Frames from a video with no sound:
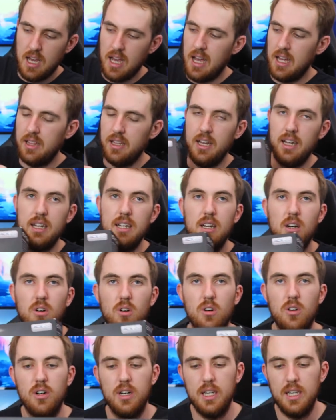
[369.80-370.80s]
and then
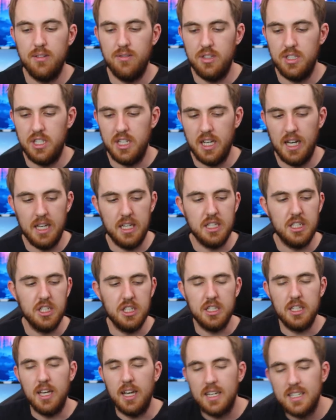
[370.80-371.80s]
our EVGA
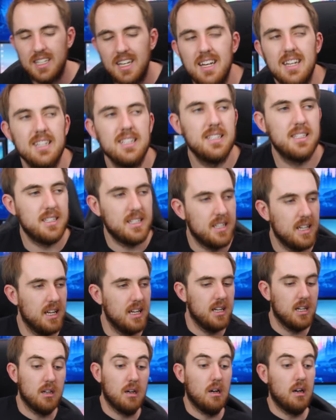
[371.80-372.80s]
GTX
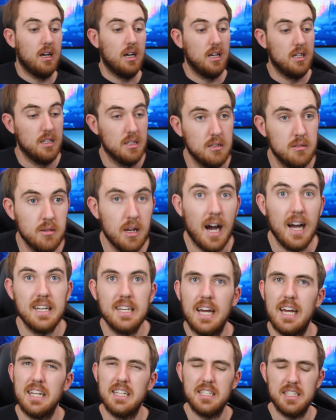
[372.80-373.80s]
10, uh,
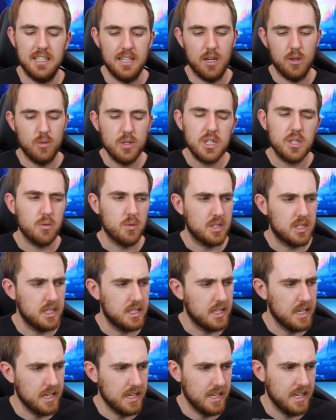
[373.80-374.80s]
980. I wish it was a
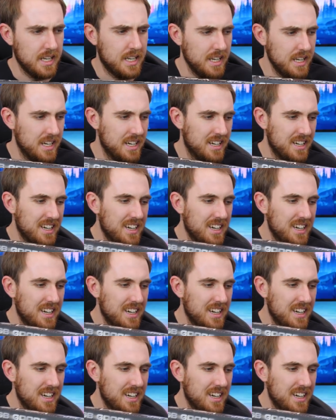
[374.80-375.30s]
1080.